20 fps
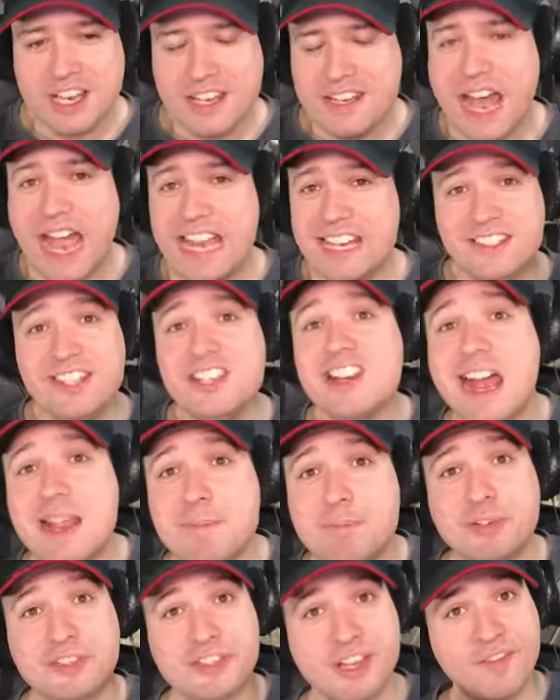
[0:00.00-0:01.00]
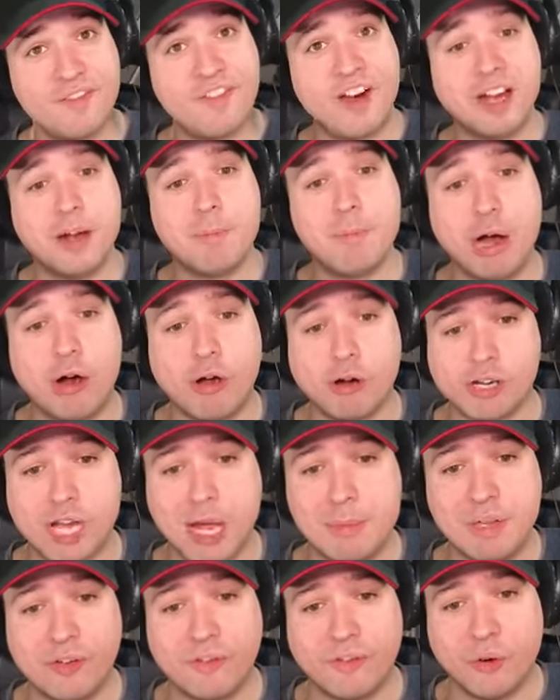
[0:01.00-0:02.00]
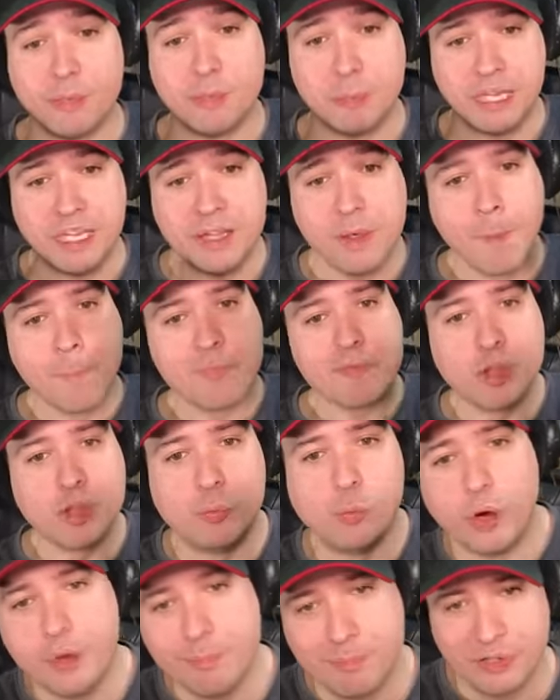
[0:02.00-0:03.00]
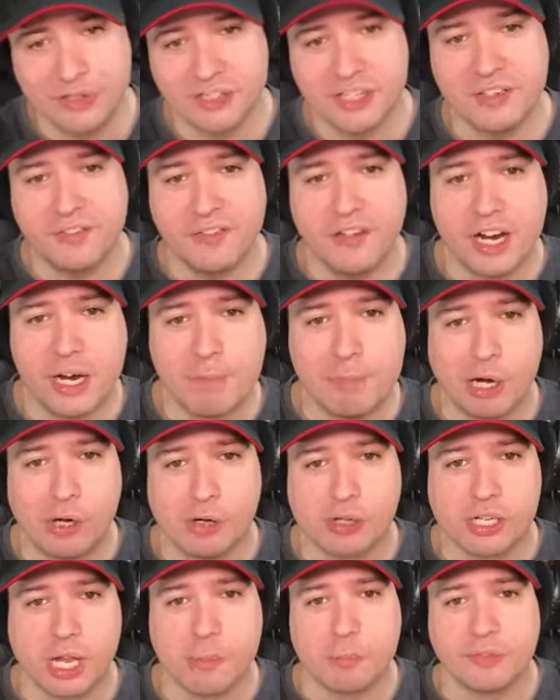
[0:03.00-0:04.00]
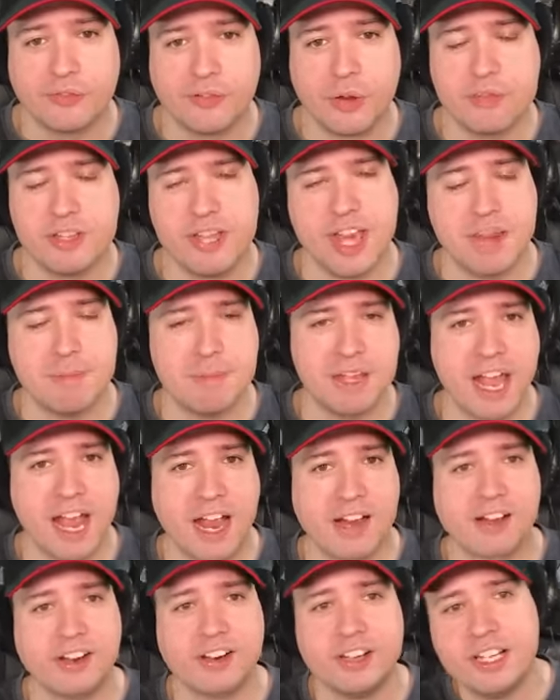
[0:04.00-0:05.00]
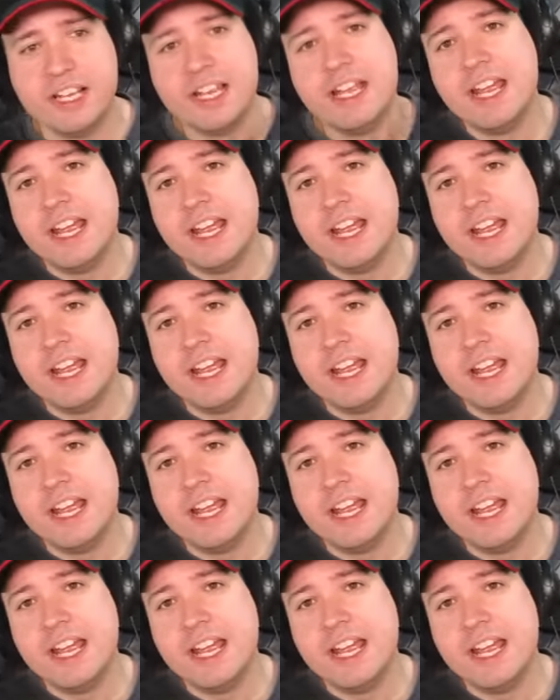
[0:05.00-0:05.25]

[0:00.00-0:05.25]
ninety-nine percent firepower coming from me, one percent firepower coming from the enemy Angler.